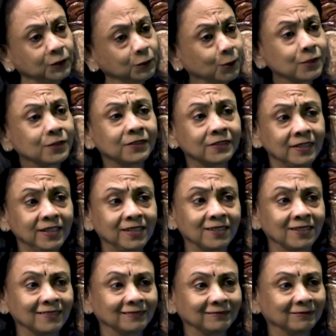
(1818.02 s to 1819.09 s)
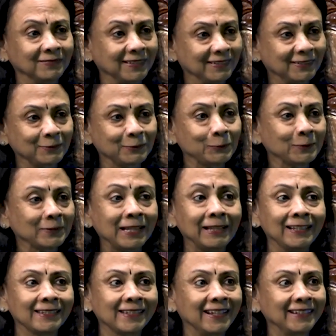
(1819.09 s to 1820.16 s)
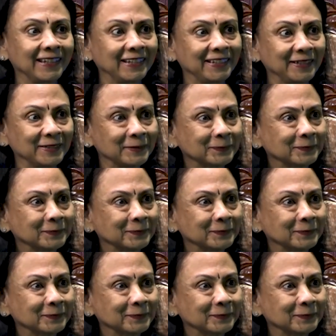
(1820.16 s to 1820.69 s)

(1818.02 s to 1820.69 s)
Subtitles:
You also teach. Tell us that area.